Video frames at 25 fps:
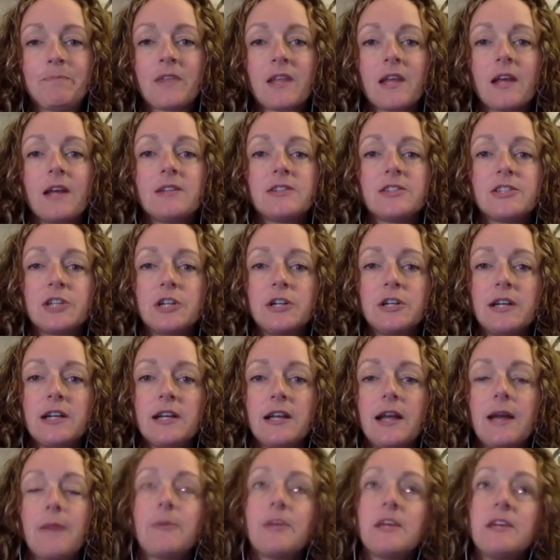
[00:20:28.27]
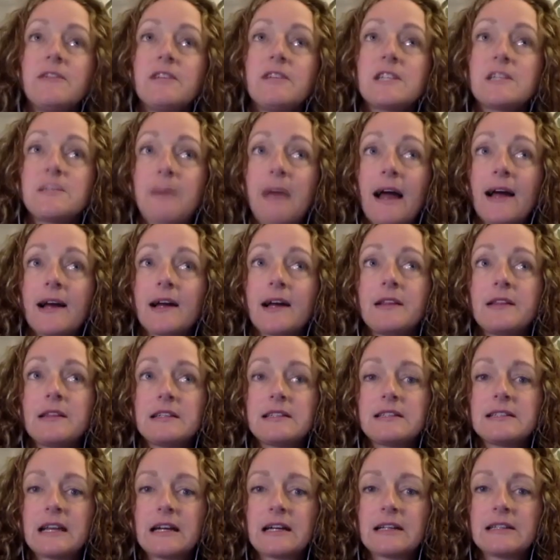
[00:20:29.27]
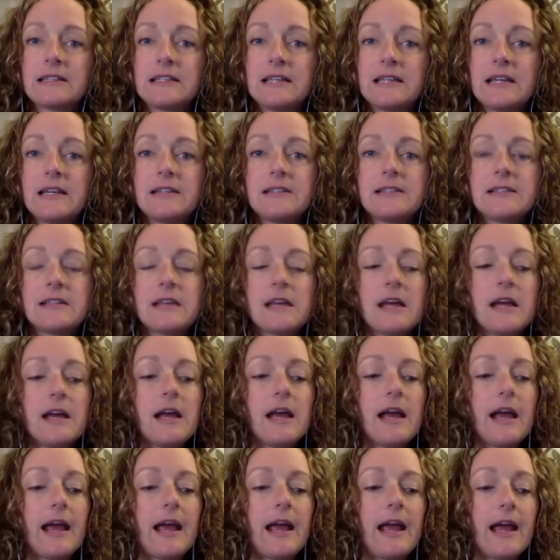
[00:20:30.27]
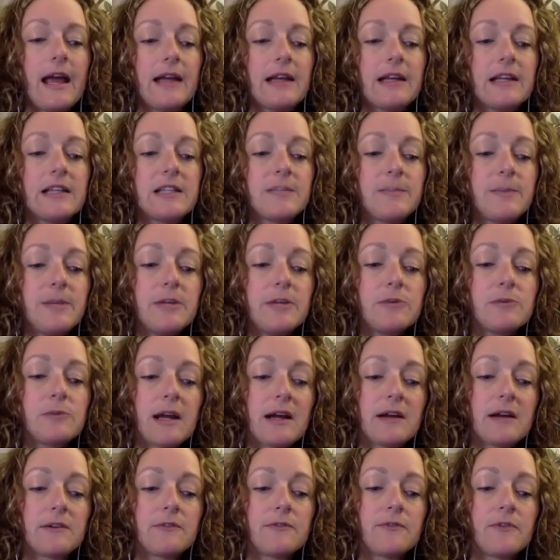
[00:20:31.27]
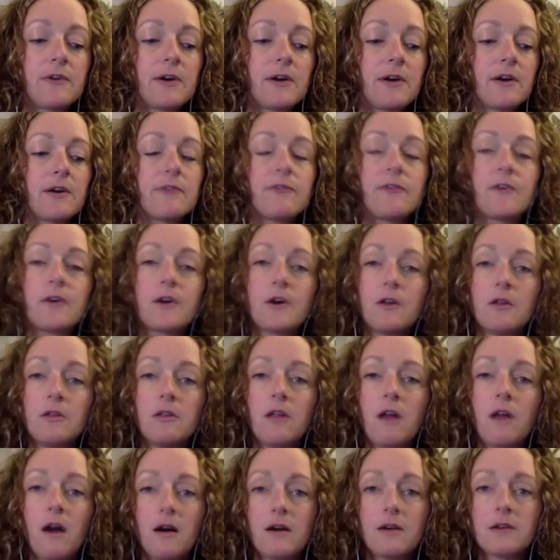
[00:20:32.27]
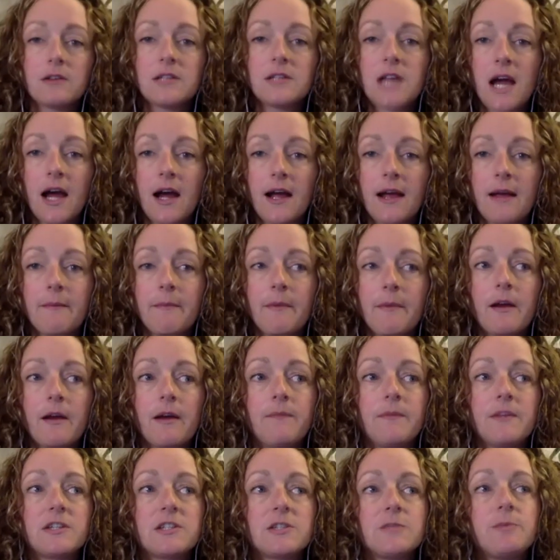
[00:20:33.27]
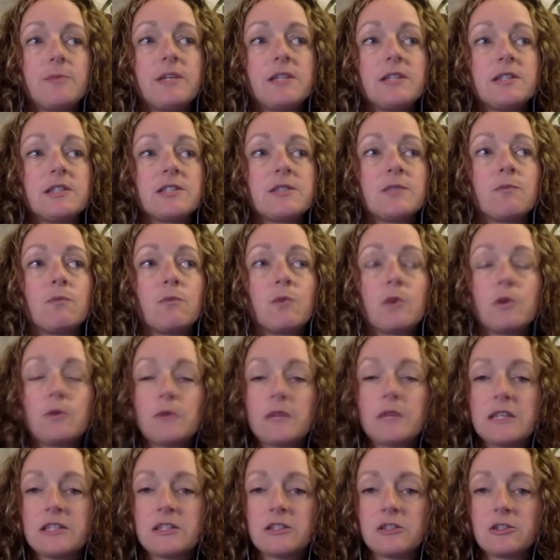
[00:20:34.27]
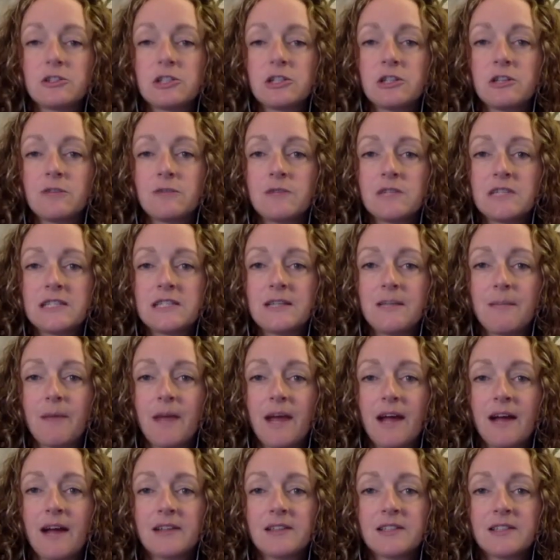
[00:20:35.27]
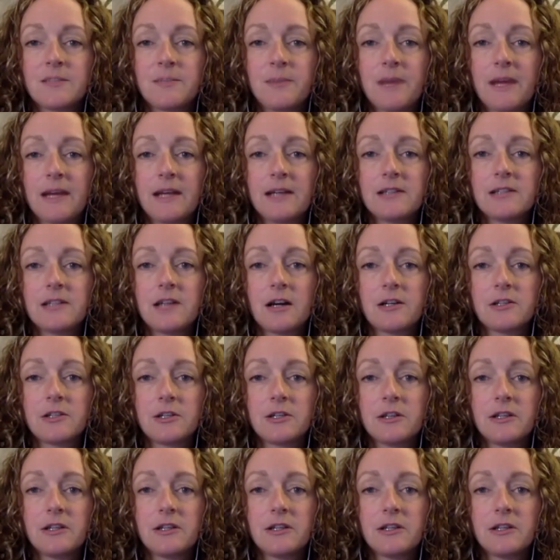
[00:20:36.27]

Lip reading: It started, I believe it's back in the 60s, and it's been around for a long time. And there's been some more research in the recent past by Dr.